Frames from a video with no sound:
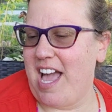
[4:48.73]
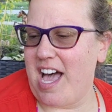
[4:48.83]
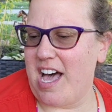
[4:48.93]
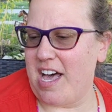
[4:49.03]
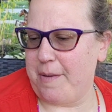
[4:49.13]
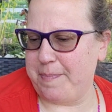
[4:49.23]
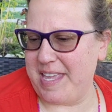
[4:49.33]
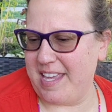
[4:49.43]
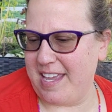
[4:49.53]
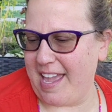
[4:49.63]

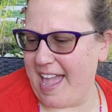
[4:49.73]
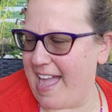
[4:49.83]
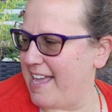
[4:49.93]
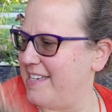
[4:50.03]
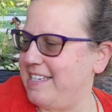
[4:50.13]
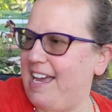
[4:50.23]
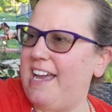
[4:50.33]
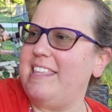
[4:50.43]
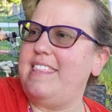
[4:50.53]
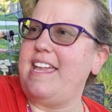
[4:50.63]
And
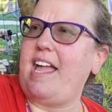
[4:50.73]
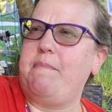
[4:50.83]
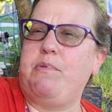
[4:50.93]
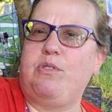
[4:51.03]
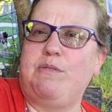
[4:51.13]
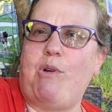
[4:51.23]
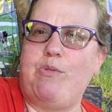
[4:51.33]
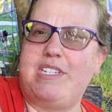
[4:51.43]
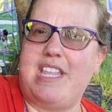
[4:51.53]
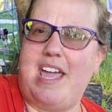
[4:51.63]
I think I pulled
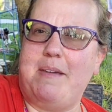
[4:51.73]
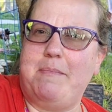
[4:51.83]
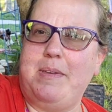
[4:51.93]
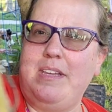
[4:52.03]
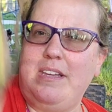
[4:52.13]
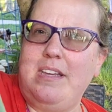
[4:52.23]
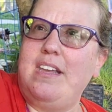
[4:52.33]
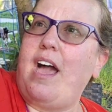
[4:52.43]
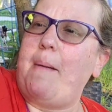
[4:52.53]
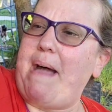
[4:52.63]
most of them
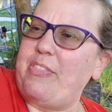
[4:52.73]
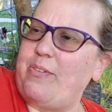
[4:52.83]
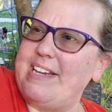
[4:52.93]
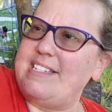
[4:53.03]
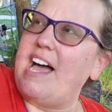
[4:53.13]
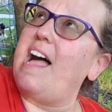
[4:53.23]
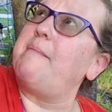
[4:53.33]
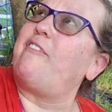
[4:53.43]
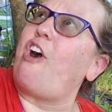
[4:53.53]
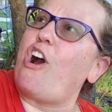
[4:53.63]
about the right
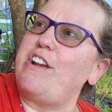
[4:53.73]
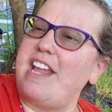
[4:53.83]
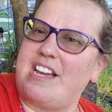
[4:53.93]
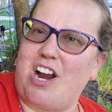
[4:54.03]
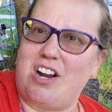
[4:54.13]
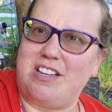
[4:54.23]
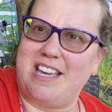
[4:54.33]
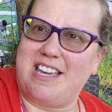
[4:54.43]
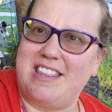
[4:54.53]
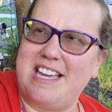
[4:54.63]
time. For hardneck
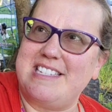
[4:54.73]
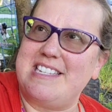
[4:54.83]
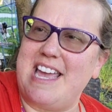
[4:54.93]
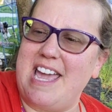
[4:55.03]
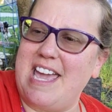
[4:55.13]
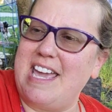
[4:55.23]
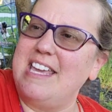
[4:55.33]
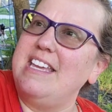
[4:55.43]
garlic, they say